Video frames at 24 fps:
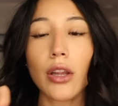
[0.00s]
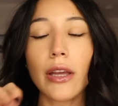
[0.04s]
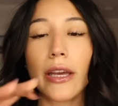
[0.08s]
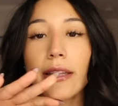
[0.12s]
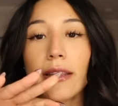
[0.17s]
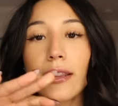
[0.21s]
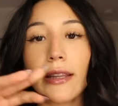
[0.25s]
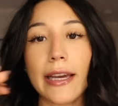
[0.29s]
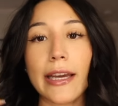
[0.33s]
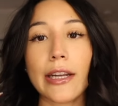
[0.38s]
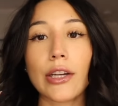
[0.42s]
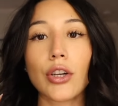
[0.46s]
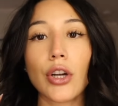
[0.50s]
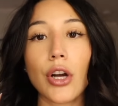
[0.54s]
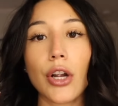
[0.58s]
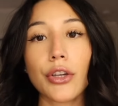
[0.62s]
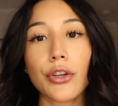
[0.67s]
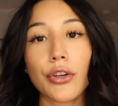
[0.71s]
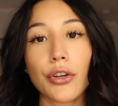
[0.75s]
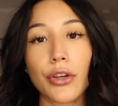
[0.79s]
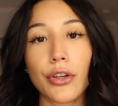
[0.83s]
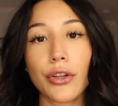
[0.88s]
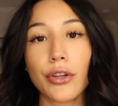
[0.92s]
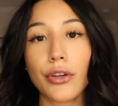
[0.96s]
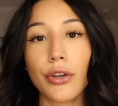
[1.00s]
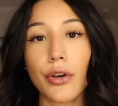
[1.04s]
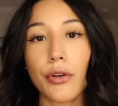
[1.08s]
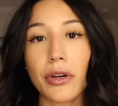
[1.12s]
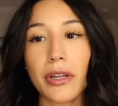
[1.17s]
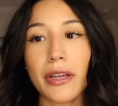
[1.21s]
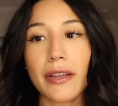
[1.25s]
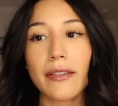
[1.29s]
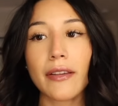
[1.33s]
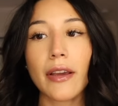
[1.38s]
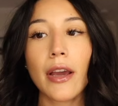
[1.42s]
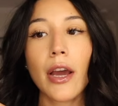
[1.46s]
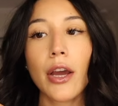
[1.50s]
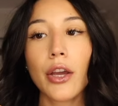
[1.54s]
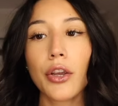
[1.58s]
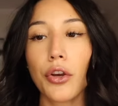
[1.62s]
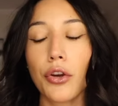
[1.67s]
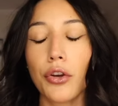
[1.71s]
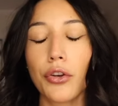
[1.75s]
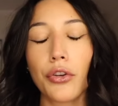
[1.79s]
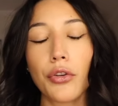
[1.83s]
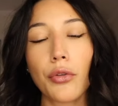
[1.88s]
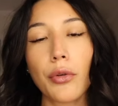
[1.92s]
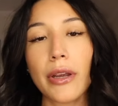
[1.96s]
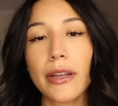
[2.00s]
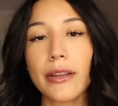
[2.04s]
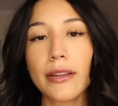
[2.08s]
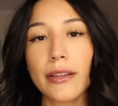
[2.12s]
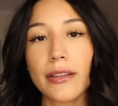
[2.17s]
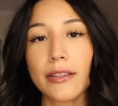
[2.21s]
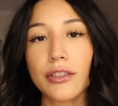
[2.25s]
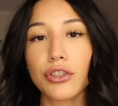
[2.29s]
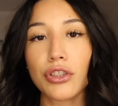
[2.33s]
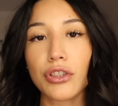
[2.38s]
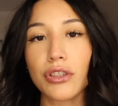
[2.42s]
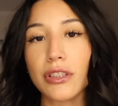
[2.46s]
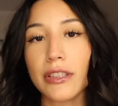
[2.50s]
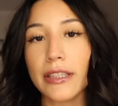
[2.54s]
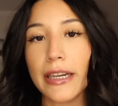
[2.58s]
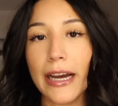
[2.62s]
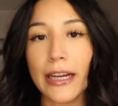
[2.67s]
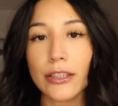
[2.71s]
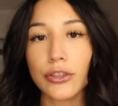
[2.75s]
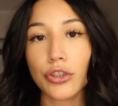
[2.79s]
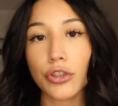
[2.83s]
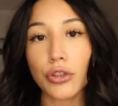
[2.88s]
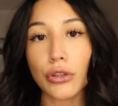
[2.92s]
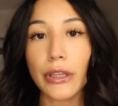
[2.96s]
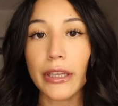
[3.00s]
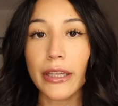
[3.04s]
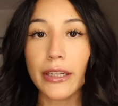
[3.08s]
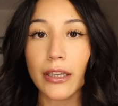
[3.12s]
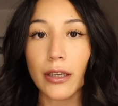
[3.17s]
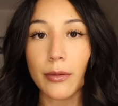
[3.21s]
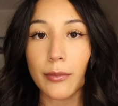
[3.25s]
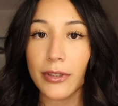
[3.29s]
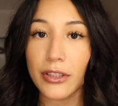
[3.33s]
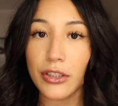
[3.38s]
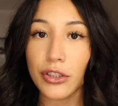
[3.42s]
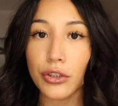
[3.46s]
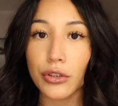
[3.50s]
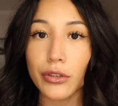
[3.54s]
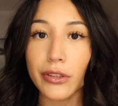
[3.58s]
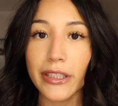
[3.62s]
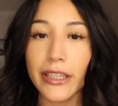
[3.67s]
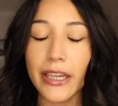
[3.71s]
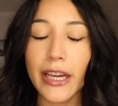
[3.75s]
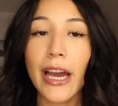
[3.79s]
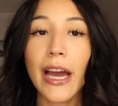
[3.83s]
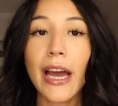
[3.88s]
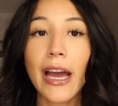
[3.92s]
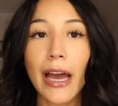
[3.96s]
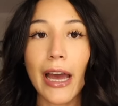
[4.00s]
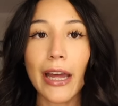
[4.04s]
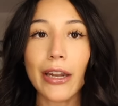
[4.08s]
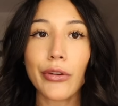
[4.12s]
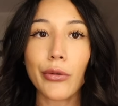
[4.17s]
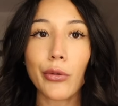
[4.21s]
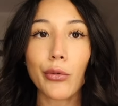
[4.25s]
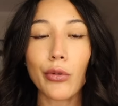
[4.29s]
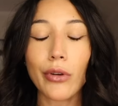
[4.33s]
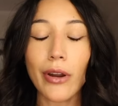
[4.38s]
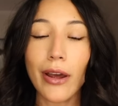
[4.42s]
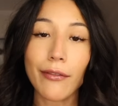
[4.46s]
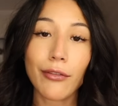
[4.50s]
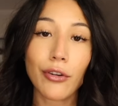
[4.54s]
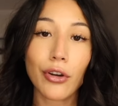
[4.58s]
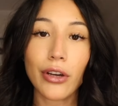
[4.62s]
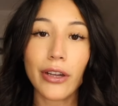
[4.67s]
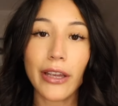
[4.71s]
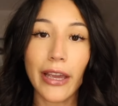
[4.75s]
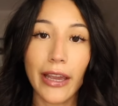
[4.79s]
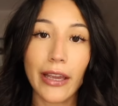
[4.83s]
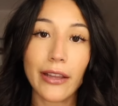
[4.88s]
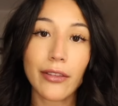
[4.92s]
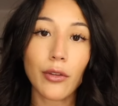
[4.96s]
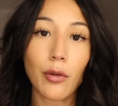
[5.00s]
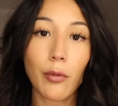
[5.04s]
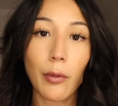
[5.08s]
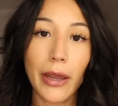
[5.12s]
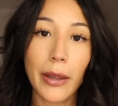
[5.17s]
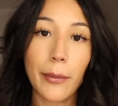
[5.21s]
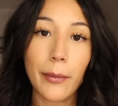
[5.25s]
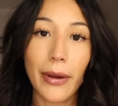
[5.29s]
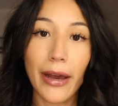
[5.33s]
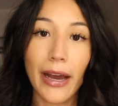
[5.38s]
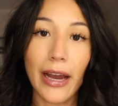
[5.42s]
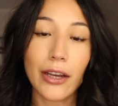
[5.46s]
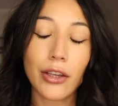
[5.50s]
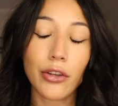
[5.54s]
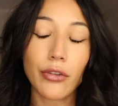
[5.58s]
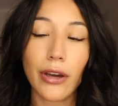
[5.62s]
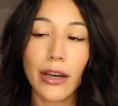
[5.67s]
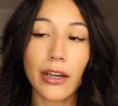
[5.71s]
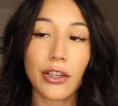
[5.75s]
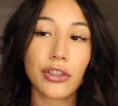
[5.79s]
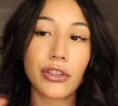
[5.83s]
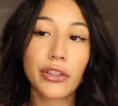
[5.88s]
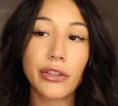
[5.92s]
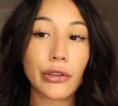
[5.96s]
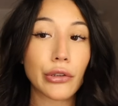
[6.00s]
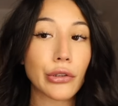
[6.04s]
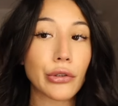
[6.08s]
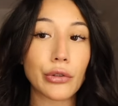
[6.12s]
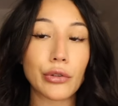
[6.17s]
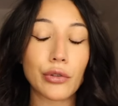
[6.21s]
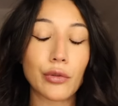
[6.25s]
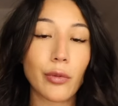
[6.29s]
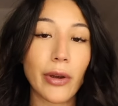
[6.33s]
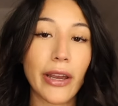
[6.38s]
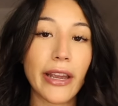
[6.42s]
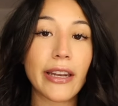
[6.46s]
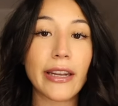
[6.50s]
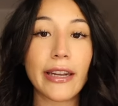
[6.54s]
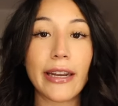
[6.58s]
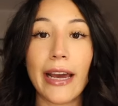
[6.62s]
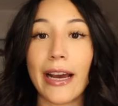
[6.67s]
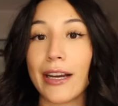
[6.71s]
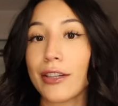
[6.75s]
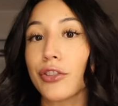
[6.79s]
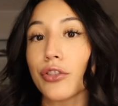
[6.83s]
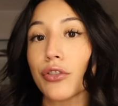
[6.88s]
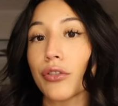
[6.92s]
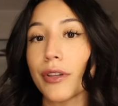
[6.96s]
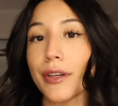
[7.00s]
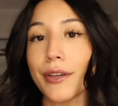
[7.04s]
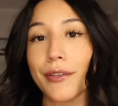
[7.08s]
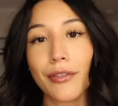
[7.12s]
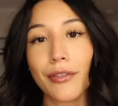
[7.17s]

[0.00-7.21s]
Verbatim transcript: And later on, you're gonna notice you're doing this just naturally and habitually, and you never gain the weight back. You actually lose weight naturally